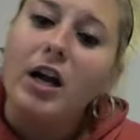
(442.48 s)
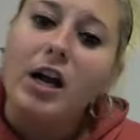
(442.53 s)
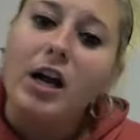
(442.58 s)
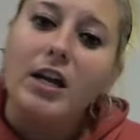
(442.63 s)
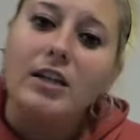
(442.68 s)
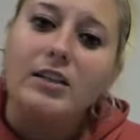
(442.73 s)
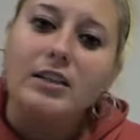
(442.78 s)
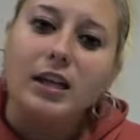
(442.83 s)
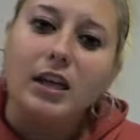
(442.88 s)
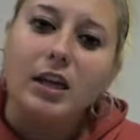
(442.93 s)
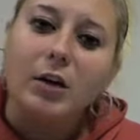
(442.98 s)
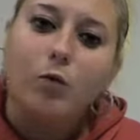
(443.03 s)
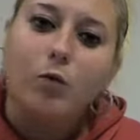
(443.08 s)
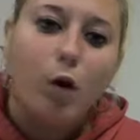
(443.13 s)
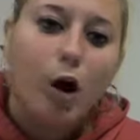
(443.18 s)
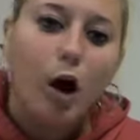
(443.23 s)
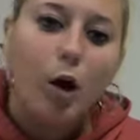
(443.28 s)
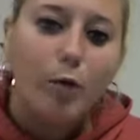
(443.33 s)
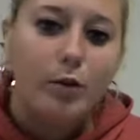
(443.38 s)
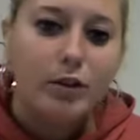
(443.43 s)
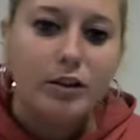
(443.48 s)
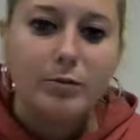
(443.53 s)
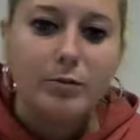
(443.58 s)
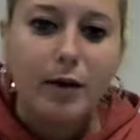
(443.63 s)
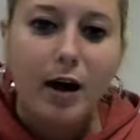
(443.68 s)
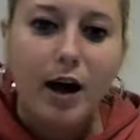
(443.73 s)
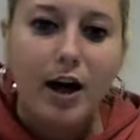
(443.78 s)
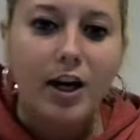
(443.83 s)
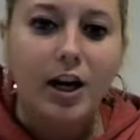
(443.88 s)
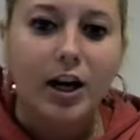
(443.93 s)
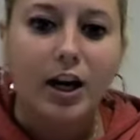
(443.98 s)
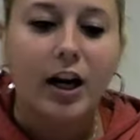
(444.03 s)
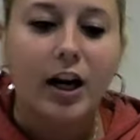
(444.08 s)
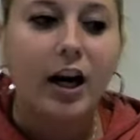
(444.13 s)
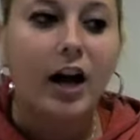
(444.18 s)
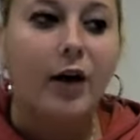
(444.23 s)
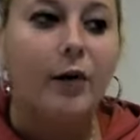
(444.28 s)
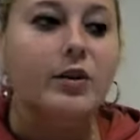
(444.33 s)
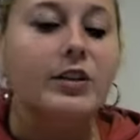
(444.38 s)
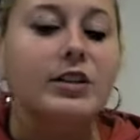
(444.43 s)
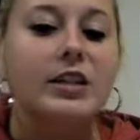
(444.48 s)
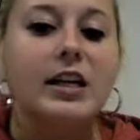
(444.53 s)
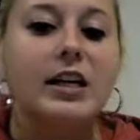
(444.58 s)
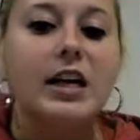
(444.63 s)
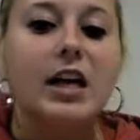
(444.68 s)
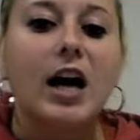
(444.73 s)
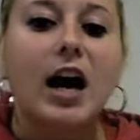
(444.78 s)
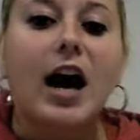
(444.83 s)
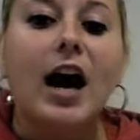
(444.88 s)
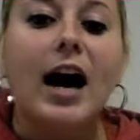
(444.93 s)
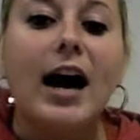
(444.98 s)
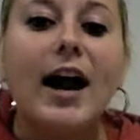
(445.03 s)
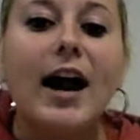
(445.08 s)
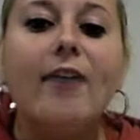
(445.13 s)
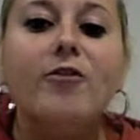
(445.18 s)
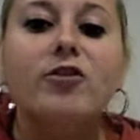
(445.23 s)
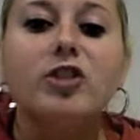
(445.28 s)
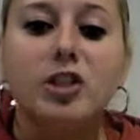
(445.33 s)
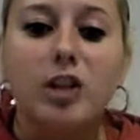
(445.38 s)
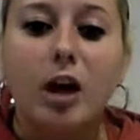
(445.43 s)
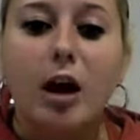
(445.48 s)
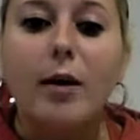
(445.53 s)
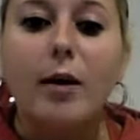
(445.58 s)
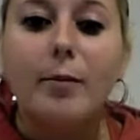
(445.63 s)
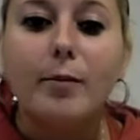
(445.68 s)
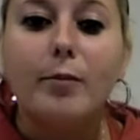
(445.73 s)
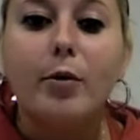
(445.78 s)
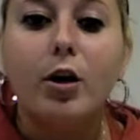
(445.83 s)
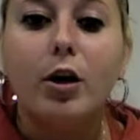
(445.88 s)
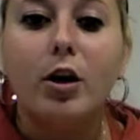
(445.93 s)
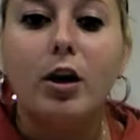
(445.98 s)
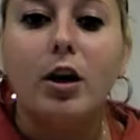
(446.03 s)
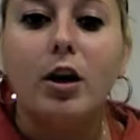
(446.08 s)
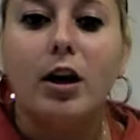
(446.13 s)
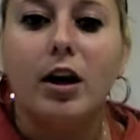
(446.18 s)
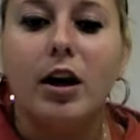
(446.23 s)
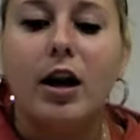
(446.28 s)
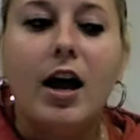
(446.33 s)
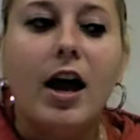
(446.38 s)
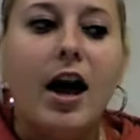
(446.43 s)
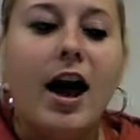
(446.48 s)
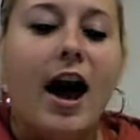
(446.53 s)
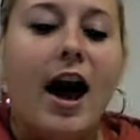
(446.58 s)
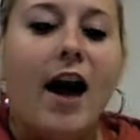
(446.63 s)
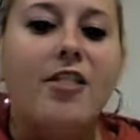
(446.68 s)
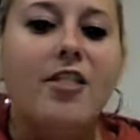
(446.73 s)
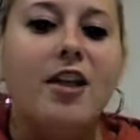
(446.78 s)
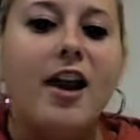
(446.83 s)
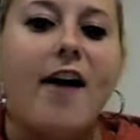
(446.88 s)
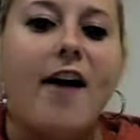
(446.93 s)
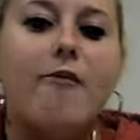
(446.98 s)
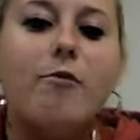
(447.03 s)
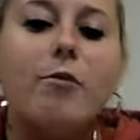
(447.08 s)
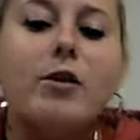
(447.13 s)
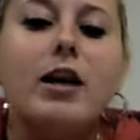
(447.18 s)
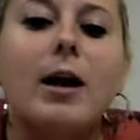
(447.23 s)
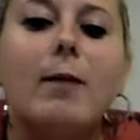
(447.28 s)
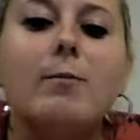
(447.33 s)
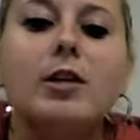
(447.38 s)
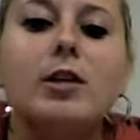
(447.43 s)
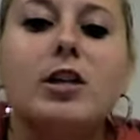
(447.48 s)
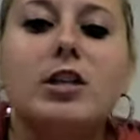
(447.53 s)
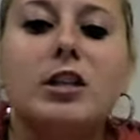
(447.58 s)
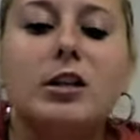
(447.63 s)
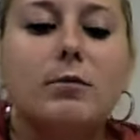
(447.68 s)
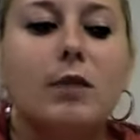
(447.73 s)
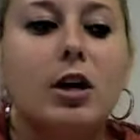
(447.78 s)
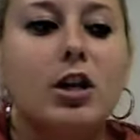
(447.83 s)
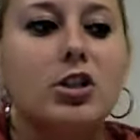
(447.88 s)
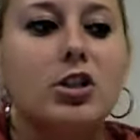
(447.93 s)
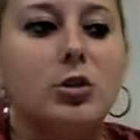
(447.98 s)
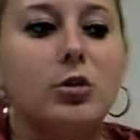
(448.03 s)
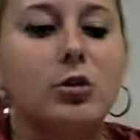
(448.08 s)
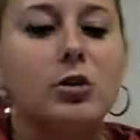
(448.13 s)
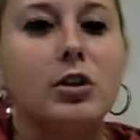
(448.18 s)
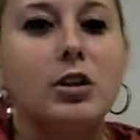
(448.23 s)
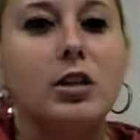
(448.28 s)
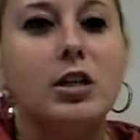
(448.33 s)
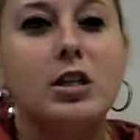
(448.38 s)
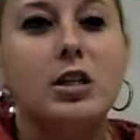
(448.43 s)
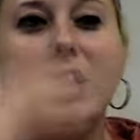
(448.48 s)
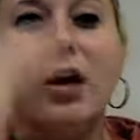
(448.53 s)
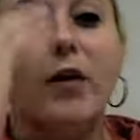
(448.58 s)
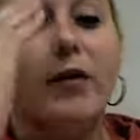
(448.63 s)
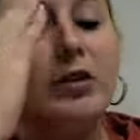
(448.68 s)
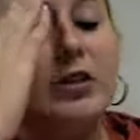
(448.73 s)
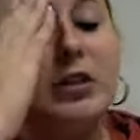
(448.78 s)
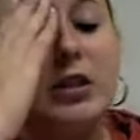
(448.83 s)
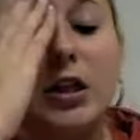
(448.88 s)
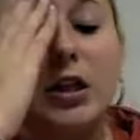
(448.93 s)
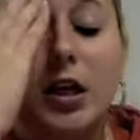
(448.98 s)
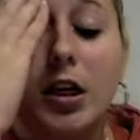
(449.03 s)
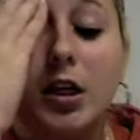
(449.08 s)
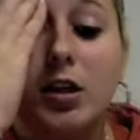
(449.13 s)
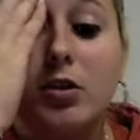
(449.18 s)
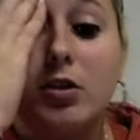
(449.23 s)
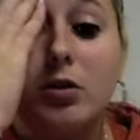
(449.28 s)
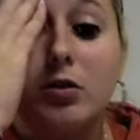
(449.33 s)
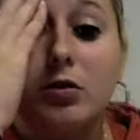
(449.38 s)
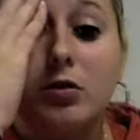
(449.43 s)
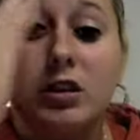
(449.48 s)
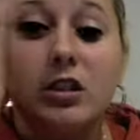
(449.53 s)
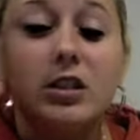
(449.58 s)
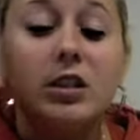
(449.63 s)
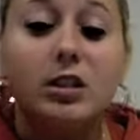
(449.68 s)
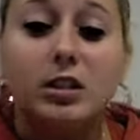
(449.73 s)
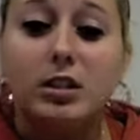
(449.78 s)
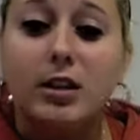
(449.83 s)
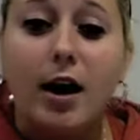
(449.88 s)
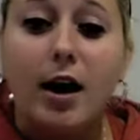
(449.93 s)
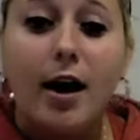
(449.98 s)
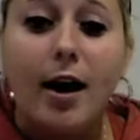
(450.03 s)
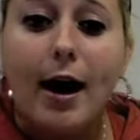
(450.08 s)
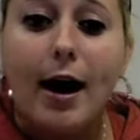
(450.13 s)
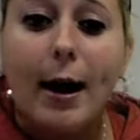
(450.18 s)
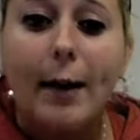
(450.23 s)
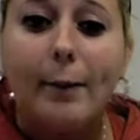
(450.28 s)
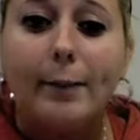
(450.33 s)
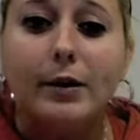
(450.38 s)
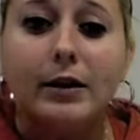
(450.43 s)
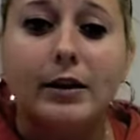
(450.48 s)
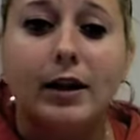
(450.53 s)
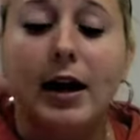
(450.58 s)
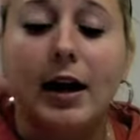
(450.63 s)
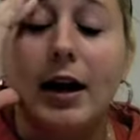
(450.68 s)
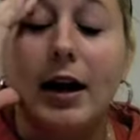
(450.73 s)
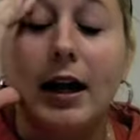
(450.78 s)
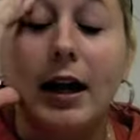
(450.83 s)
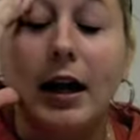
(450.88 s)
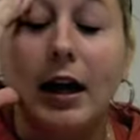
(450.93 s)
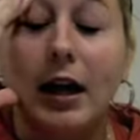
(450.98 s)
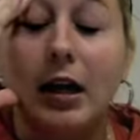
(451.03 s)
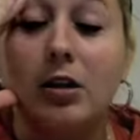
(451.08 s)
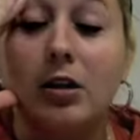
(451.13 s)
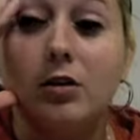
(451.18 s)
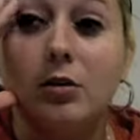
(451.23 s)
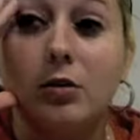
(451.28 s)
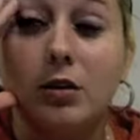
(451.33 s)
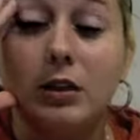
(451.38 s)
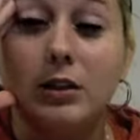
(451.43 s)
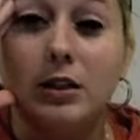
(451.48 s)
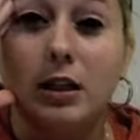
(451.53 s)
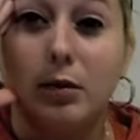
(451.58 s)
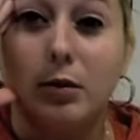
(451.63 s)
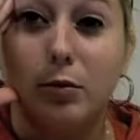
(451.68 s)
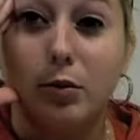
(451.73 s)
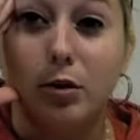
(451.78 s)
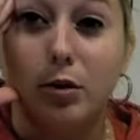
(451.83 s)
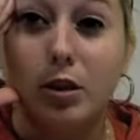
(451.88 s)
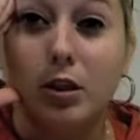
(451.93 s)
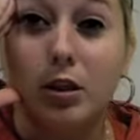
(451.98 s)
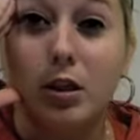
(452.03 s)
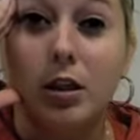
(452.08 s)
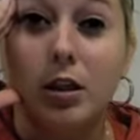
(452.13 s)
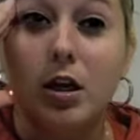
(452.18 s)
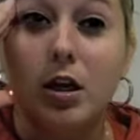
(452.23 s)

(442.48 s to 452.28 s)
He's like, what? What's the matter? And I was like, I have sunburn. And then everybody kept touching my shoulders, and I was like, dude, this is not happening. Like, I can't do this anymore.